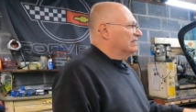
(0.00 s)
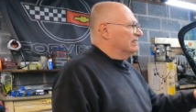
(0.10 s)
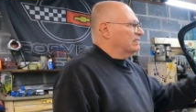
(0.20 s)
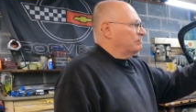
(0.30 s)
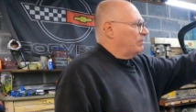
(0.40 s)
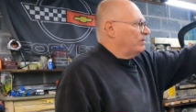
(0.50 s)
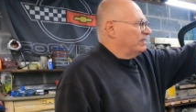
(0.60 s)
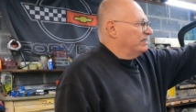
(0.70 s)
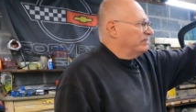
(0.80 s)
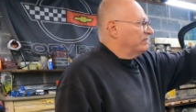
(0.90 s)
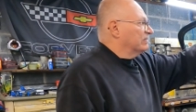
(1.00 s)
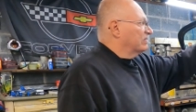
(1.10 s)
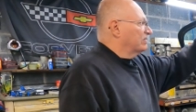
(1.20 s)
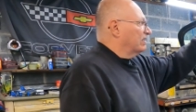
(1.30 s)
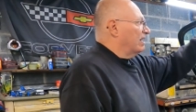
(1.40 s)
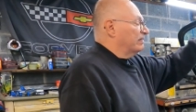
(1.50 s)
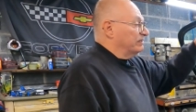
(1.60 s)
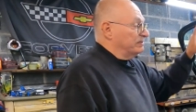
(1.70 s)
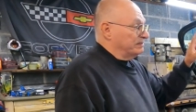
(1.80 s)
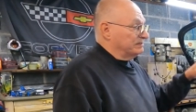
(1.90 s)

This part here is soldered.